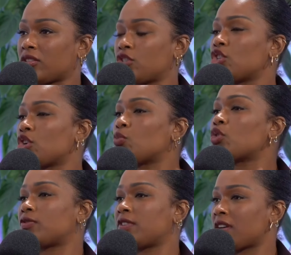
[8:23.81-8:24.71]
because you can
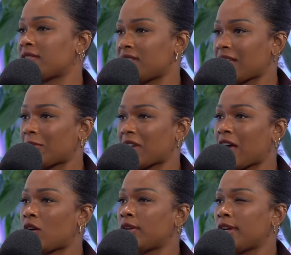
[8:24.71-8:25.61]
watch videos in the app
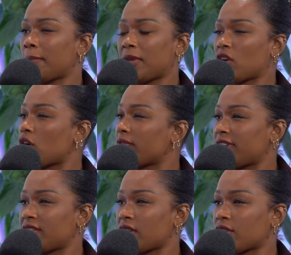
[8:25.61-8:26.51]
now, but you can't
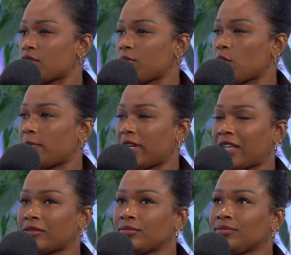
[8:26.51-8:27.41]
really search them properly.